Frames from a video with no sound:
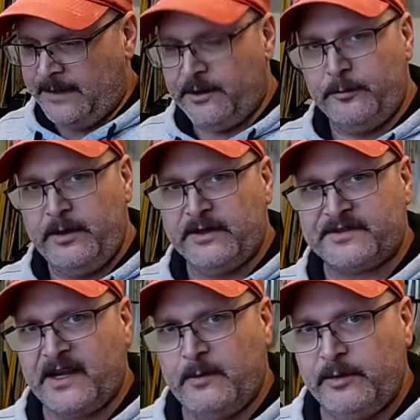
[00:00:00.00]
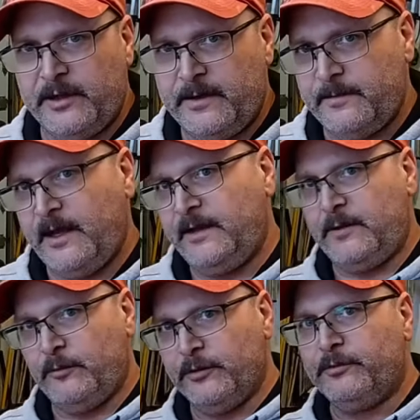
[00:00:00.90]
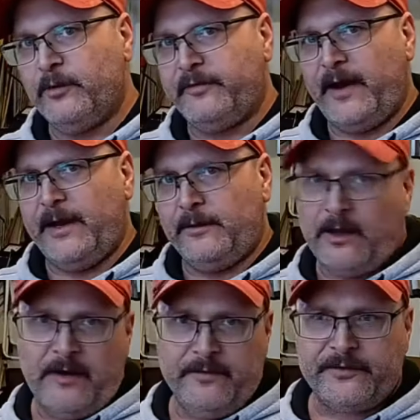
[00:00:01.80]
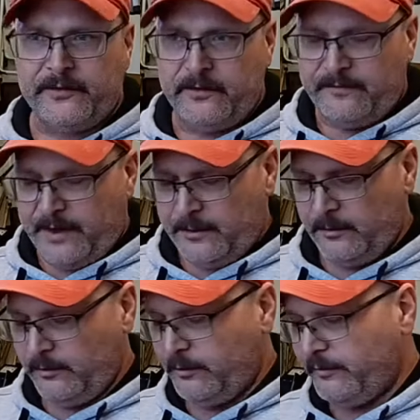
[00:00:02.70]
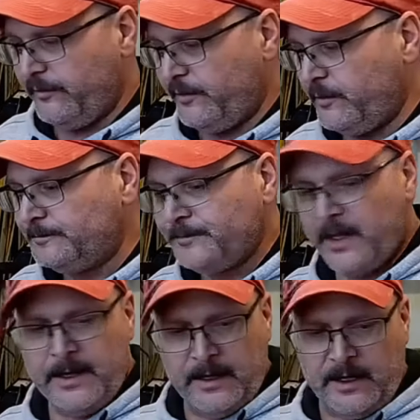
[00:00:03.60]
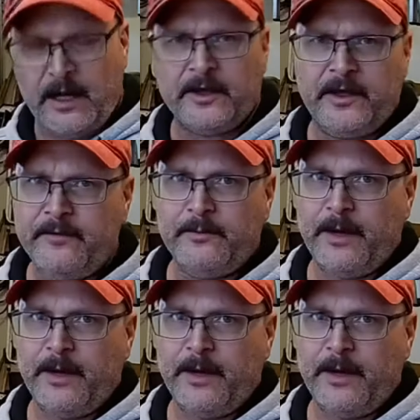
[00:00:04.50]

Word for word: reassembly and then we'll do a final obviously a final overview and I'll give you my